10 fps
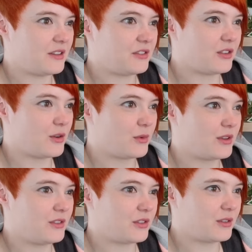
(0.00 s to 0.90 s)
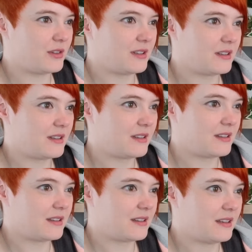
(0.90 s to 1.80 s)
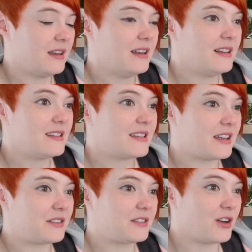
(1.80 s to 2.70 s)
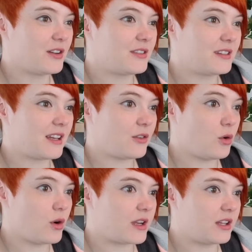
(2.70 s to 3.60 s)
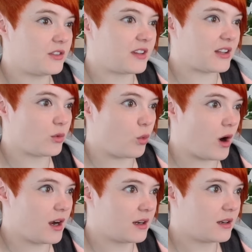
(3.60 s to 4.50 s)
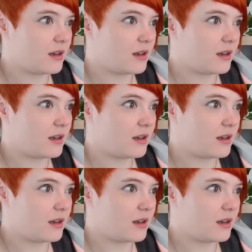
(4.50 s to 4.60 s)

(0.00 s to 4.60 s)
that's not where you're going. That's not the dark. Oh, it can stand on water?